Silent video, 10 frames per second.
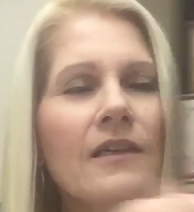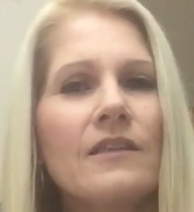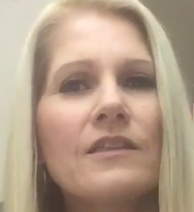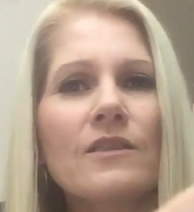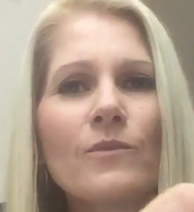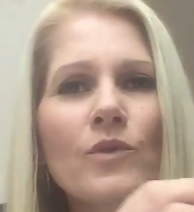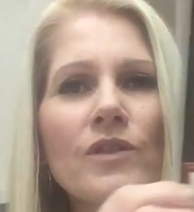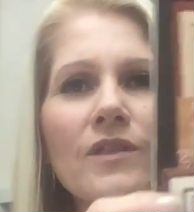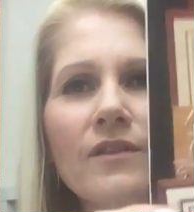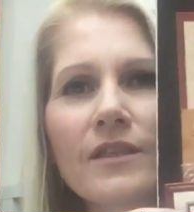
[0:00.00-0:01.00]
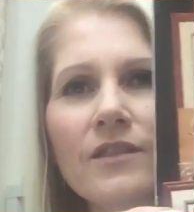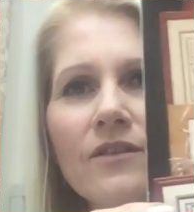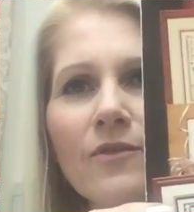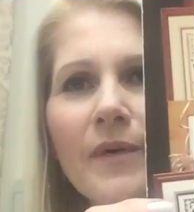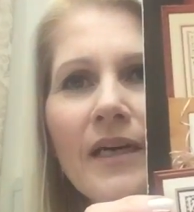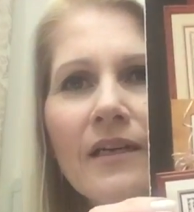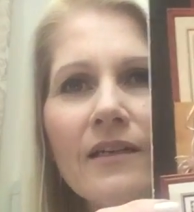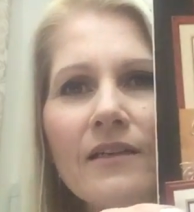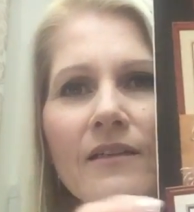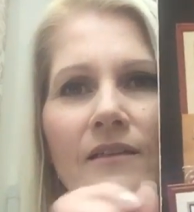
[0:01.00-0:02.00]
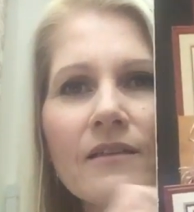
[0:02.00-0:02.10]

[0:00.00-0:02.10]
And there's some more designs on the back.